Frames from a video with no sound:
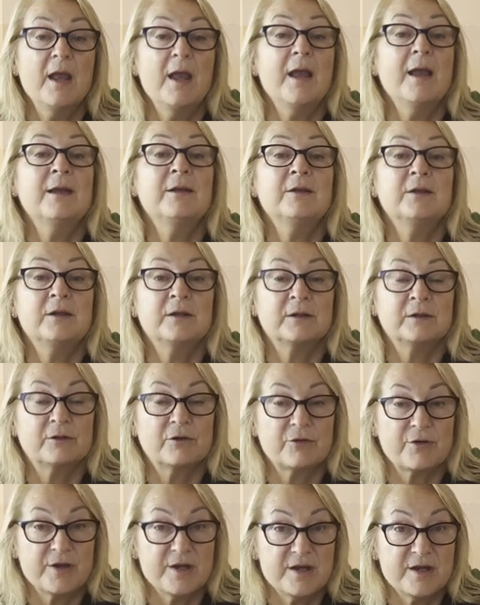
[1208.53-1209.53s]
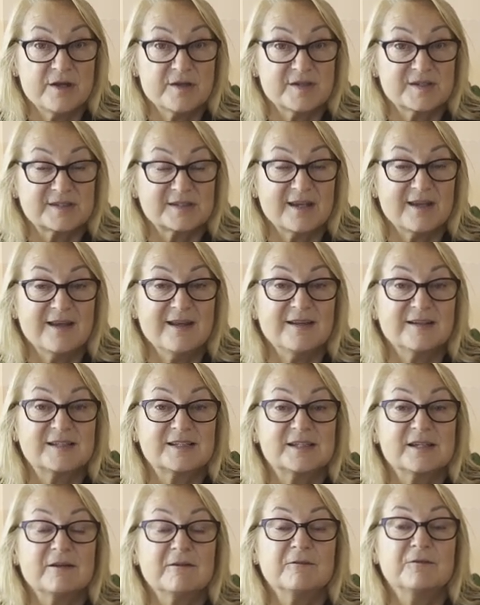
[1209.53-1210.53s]
and increase
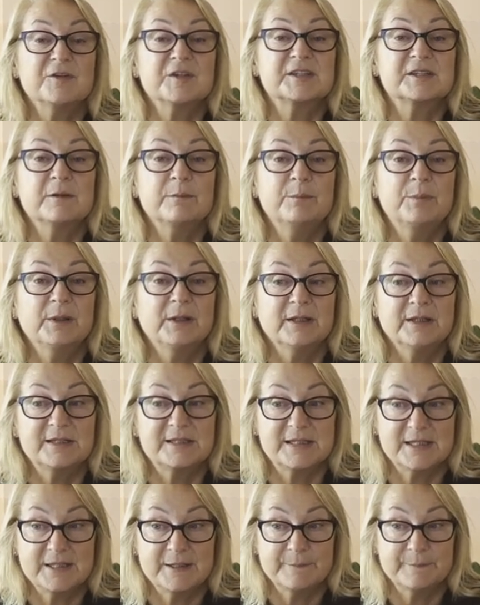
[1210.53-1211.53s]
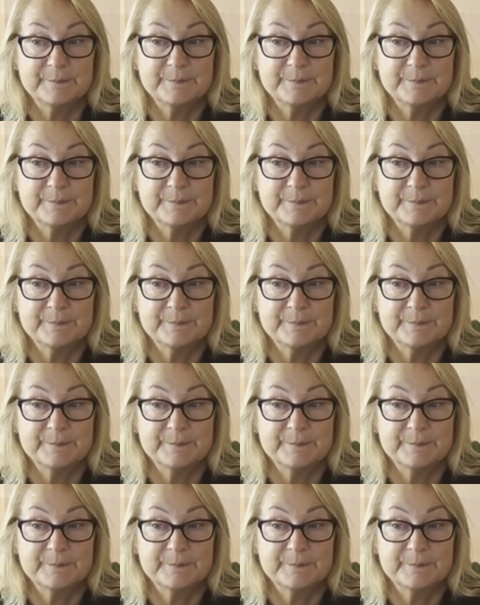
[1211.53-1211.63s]
its visibility.